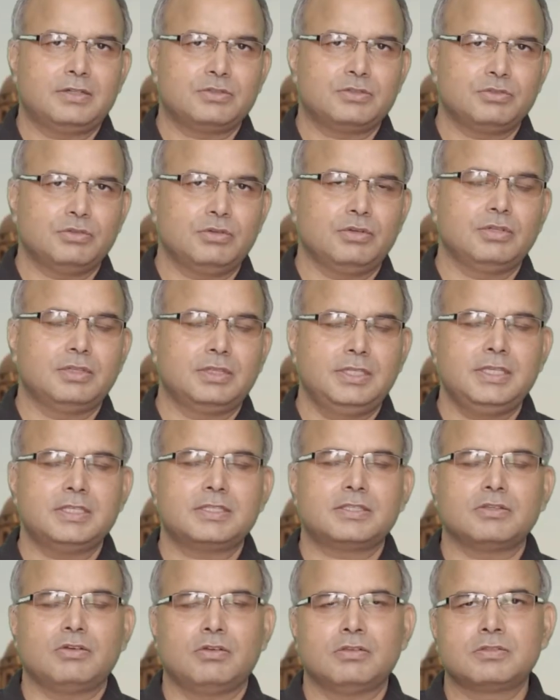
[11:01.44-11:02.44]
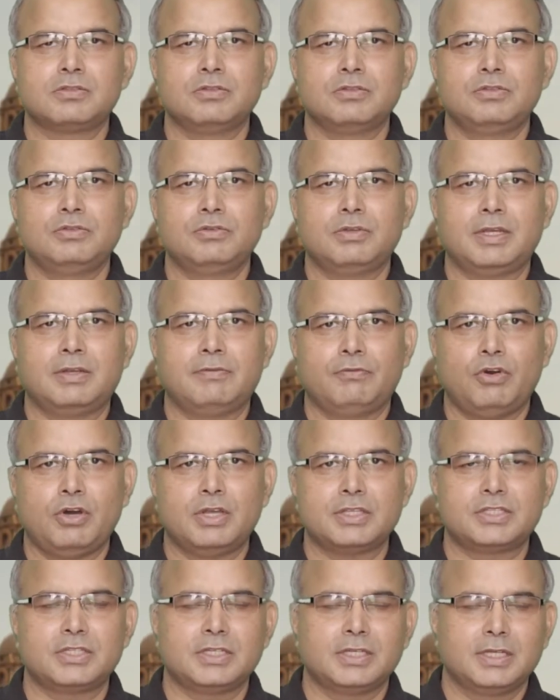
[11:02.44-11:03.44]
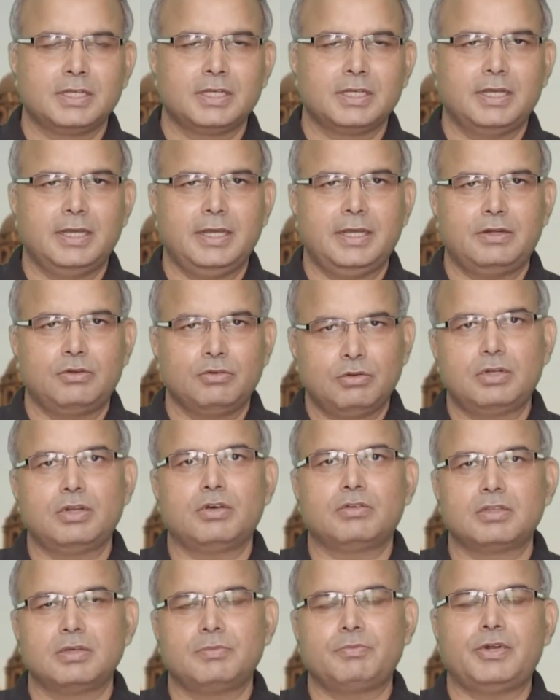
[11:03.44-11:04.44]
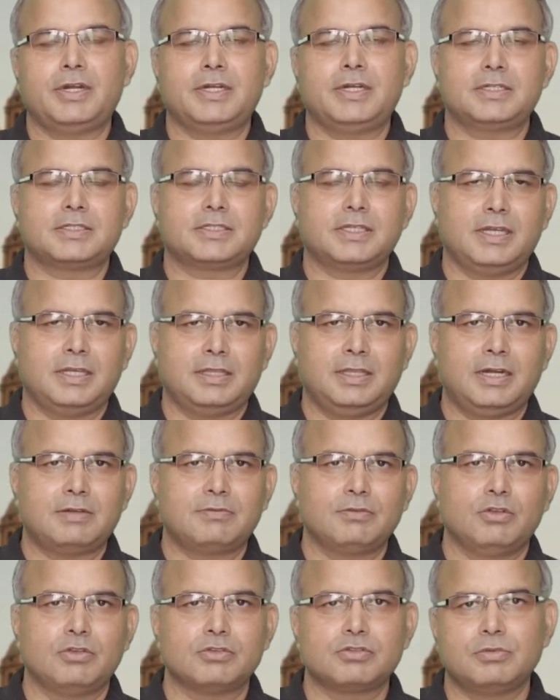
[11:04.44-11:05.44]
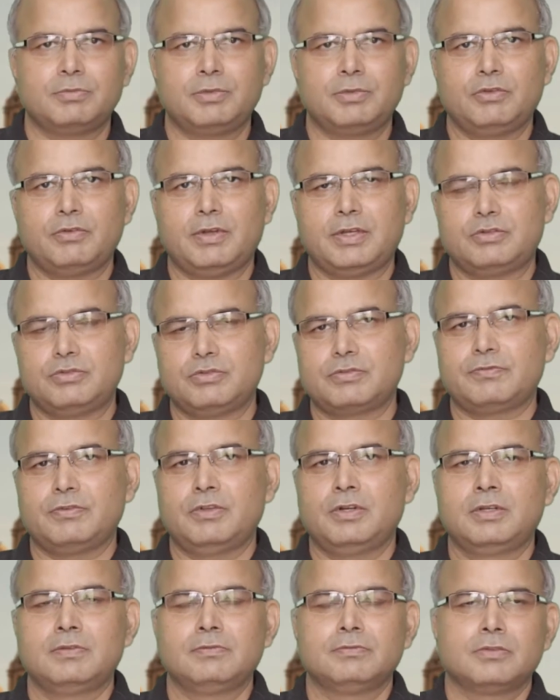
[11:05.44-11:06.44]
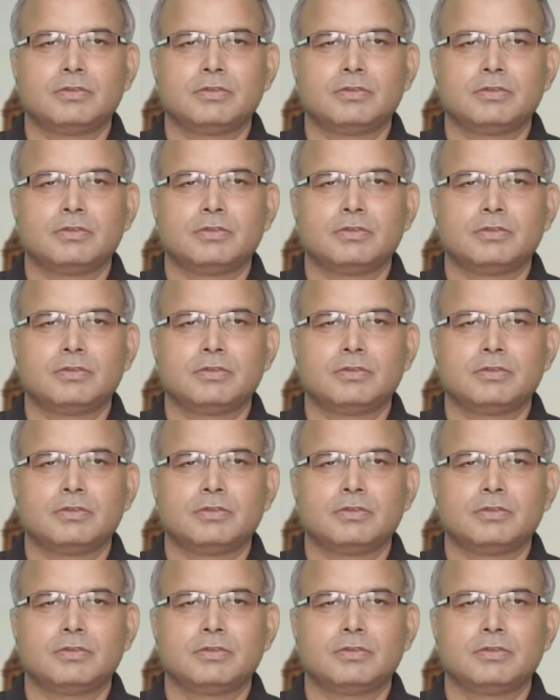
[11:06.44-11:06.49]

so this also you can watch and note down the points, and that will also be quite useful